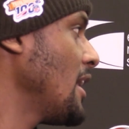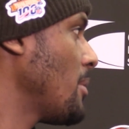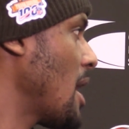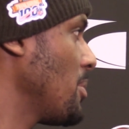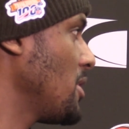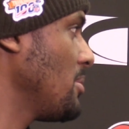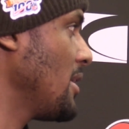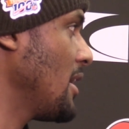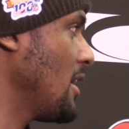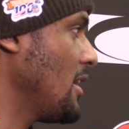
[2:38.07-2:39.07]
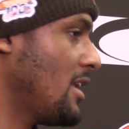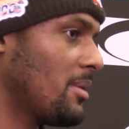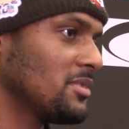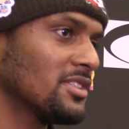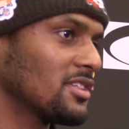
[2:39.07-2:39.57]
I'm happy to be in it, and
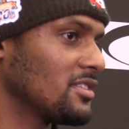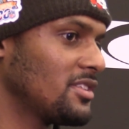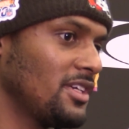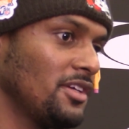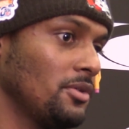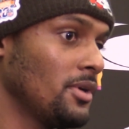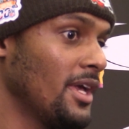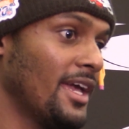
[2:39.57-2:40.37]
I'm just going to continue